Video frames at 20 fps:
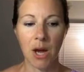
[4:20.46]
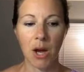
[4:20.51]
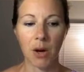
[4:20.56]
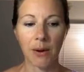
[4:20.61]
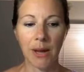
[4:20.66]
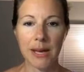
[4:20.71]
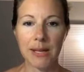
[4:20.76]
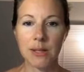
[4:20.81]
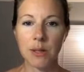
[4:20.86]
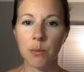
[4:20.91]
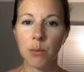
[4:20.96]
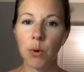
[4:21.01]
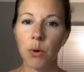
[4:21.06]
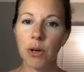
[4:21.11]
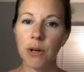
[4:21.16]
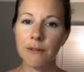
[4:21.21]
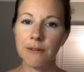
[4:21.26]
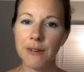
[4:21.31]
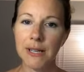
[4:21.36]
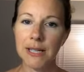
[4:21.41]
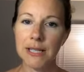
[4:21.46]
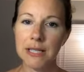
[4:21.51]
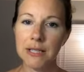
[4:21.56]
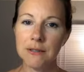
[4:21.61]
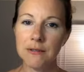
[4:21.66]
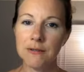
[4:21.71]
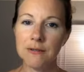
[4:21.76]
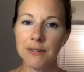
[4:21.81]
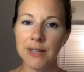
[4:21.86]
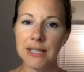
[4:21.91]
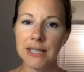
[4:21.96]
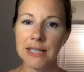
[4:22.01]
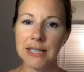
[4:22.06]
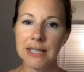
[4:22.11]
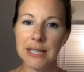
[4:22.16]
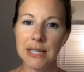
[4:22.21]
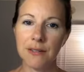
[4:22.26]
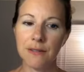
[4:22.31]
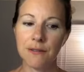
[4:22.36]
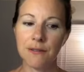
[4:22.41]
Okay, so more effective and
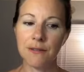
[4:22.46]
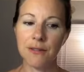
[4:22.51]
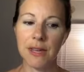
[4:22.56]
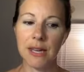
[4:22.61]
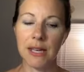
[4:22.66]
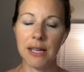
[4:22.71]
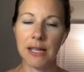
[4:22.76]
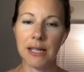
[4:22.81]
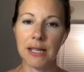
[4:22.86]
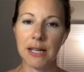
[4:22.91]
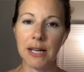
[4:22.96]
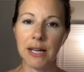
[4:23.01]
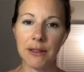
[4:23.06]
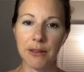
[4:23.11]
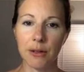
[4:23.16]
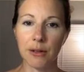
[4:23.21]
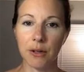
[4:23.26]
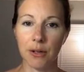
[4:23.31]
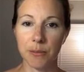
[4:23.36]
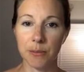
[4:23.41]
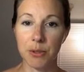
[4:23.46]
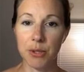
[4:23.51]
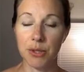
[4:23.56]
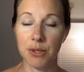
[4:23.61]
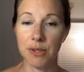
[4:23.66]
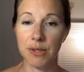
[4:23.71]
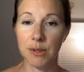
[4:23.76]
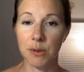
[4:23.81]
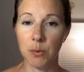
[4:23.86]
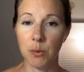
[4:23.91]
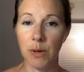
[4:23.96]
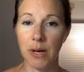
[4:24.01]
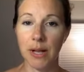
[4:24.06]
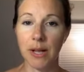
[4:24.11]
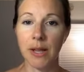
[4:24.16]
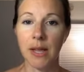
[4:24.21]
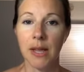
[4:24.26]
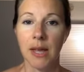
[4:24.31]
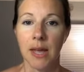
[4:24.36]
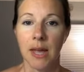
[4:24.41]
safe than other options as
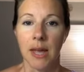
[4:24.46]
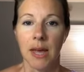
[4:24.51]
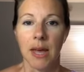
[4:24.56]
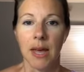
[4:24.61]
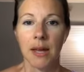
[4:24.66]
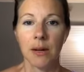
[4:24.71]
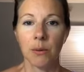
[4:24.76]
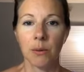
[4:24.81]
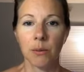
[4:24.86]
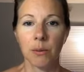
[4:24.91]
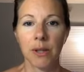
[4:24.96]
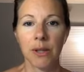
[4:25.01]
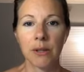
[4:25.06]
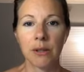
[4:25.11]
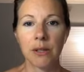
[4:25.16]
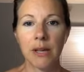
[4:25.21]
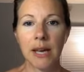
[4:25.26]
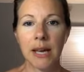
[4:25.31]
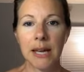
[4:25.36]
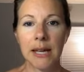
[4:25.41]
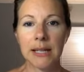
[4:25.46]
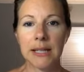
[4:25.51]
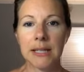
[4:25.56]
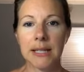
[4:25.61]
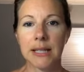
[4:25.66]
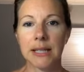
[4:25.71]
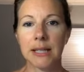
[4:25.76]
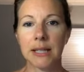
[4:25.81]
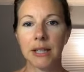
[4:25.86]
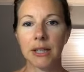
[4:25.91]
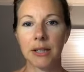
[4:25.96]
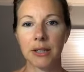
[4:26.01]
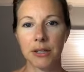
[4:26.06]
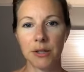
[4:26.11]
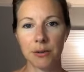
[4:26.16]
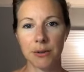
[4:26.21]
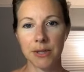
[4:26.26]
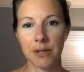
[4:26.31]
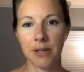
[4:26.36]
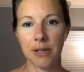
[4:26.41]
well. And when we look at
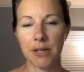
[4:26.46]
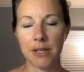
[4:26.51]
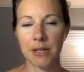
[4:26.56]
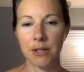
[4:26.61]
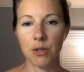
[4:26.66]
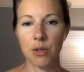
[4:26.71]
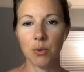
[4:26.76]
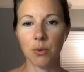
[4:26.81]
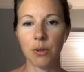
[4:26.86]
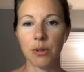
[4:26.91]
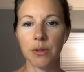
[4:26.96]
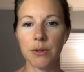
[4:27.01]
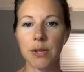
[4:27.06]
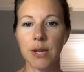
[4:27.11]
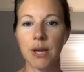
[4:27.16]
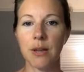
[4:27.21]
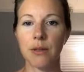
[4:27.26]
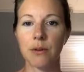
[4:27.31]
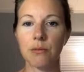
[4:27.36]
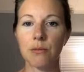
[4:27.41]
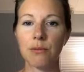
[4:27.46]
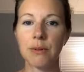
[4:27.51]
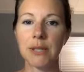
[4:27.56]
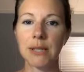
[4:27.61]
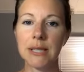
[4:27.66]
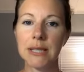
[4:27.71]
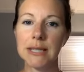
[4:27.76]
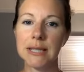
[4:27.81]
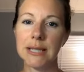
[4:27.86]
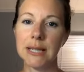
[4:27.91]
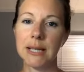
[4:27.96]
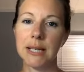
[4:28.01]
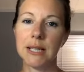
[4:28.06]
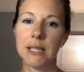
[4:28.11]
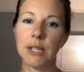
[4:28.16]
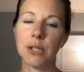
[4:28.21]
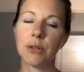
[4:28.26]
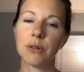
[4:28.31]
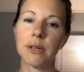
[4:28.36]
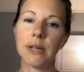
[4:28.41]
using our essential oils, they're really designed
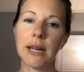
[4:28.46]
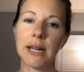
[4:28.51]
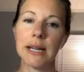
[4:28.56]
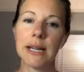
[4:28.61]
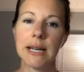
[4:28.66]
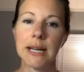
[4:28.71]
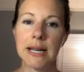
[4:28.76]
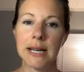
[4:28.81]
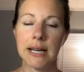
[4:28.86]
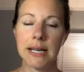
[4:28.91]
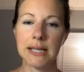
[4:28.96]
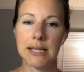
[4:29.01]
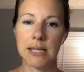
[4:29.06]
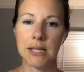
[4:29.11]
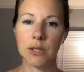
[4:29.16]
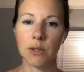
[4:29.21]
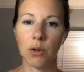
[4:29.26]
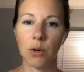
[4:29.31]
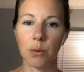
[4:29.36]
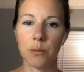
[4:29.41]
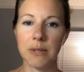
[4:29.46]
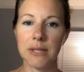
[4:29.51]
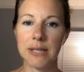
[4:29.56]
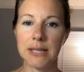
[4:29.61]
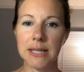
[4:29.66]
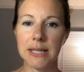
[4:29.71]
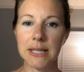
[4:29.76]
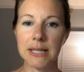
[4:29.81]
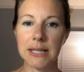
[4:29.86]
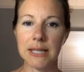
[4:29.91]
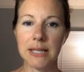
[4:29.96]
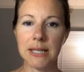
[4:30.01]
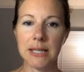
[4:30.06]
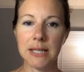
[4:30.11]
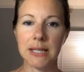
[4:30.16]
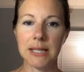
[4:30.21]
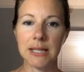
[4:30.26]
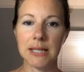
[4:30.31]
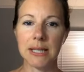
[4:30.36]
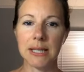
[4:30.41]
to create a sense of
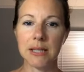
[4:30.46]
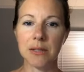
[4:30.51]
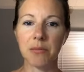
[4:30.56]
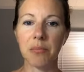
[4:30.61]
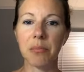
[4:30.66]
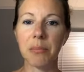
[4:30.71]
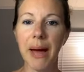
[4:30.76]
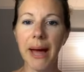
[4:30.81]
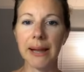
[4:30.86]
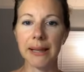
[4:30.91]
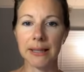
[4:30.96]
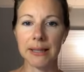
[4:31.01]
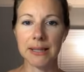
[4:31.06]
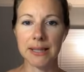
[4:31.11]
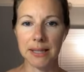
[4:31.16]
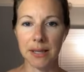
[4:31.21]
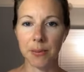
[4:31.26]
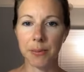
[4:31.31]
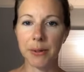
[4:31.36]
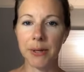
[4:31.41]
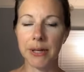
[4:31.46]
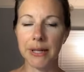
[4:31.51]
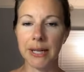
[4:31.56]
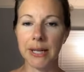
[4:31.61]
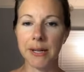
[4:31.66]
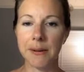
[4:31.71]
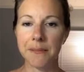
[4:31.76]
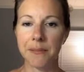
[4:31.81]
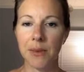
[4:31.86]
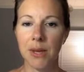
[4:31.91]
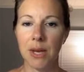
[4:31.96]
homeostasis, a sense of balance in the body.